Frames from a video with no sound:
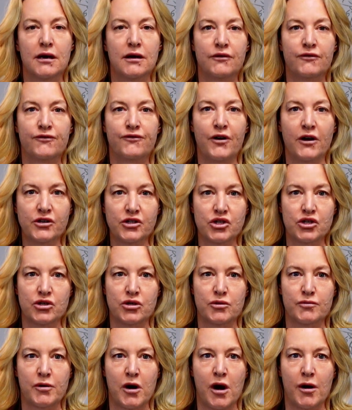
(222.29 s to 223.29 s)

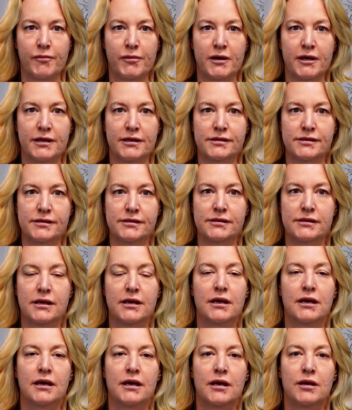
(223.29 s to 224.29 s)
functional properties,
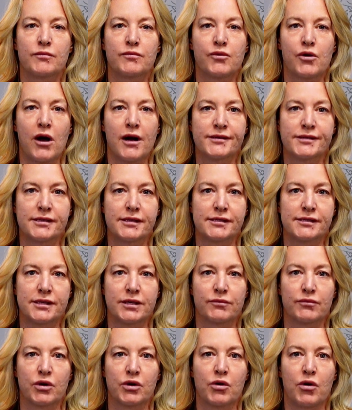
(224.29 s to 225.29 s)
and
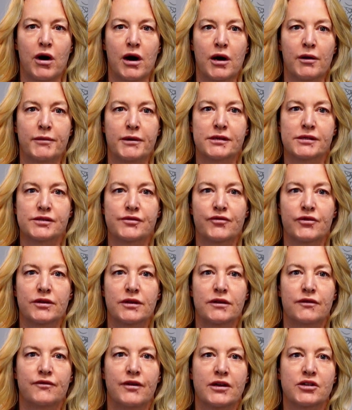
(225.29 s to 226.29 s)
processing requirements for
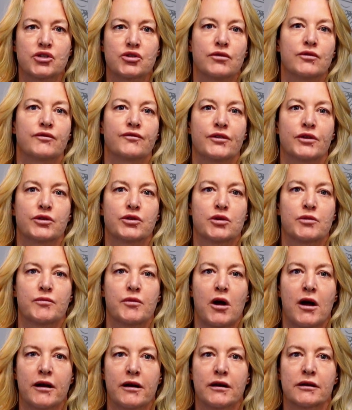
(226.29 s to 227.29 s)
the eventual filter
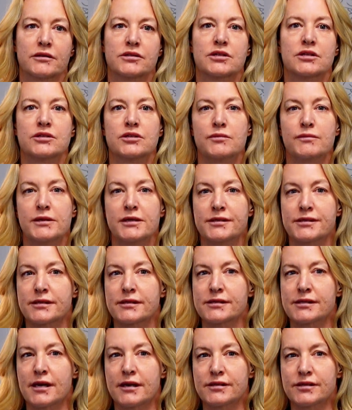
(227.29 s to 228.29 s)
product to be
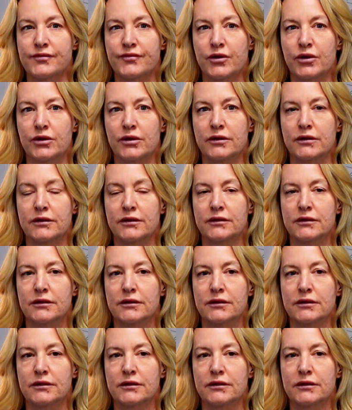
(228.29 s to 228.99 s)
successful.